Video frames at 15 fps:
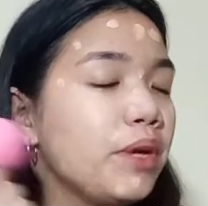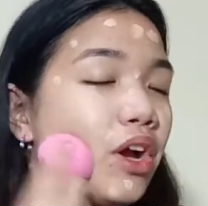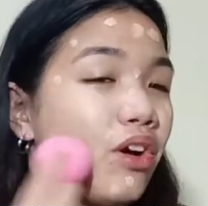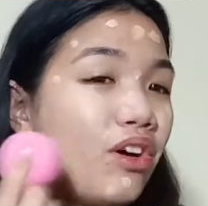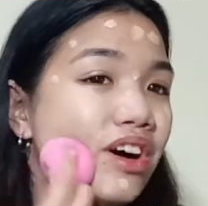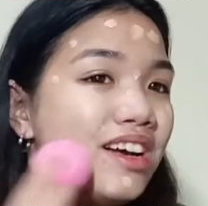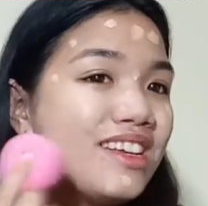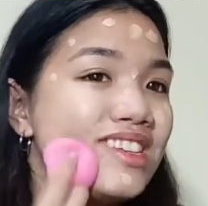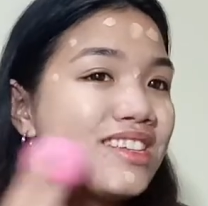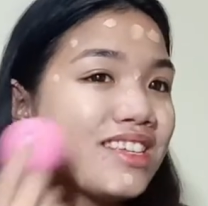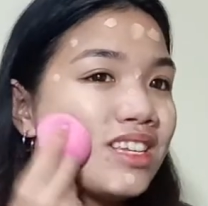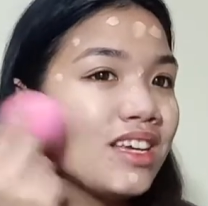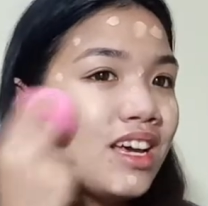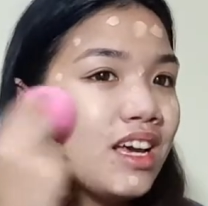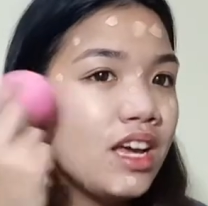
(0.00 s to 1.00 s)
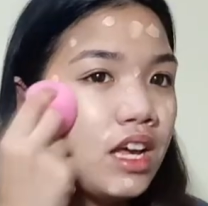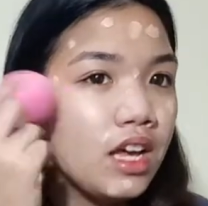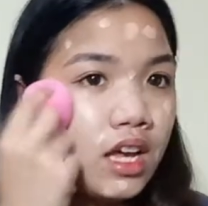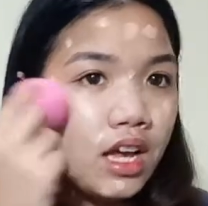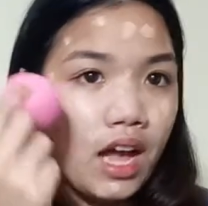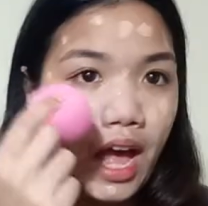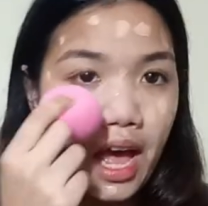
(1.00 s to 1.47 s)
because
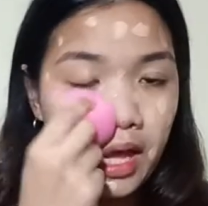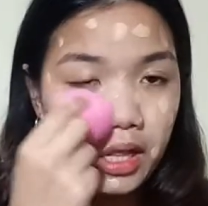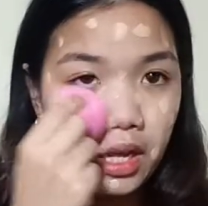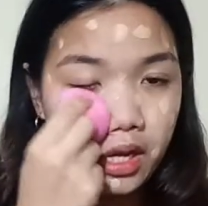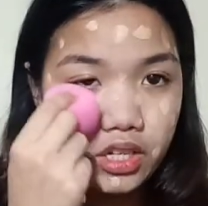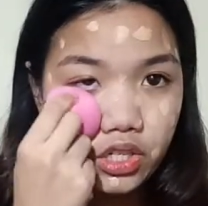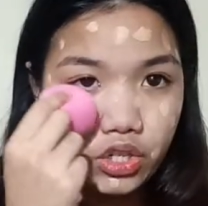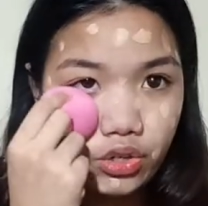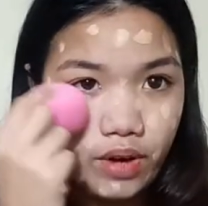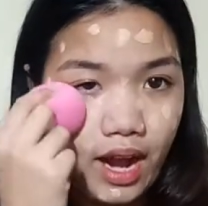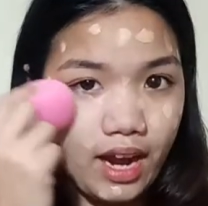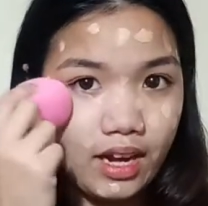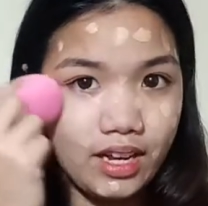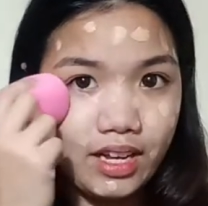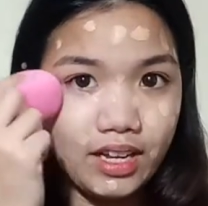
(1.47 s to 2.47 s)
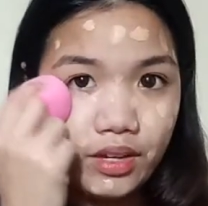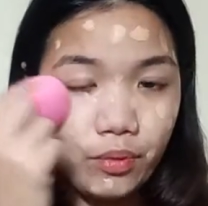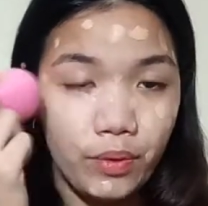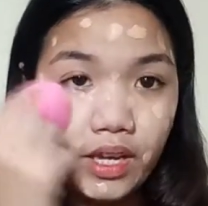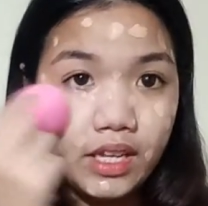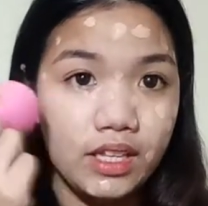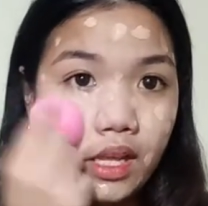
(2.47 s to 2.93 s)
I lost track
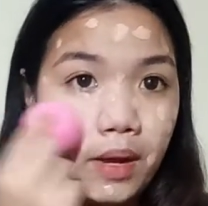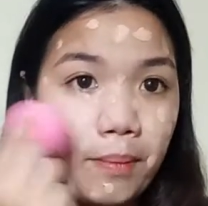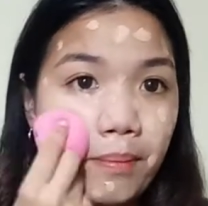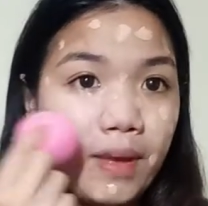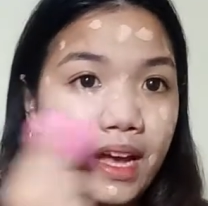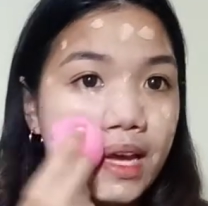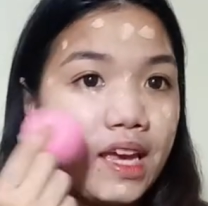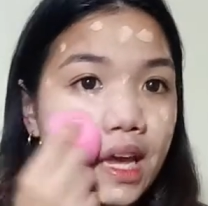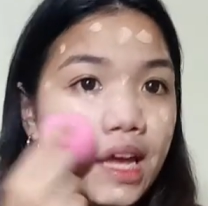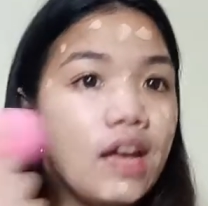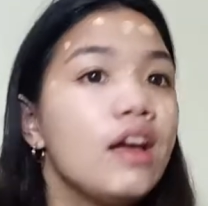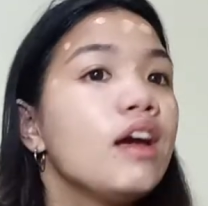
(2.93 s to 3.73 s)
with my